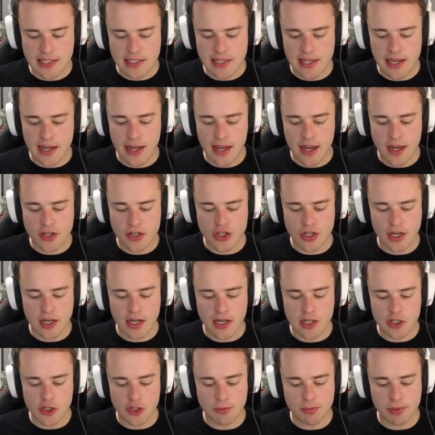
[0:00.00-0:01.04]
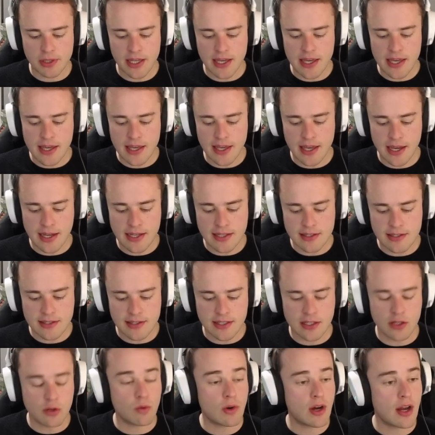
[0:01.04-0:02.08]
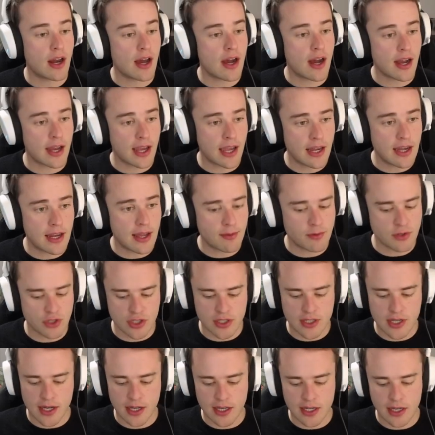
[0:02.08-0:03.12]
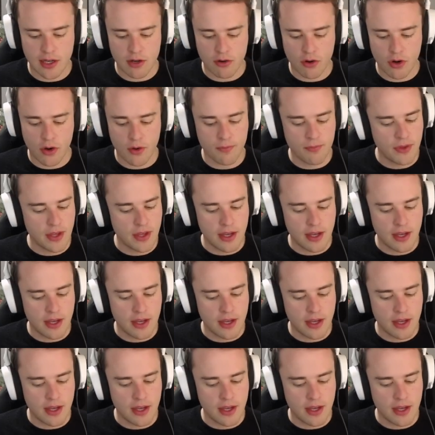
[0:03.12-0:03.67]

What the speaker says: attack action card you play gains deal 1 arcane damage to target hero.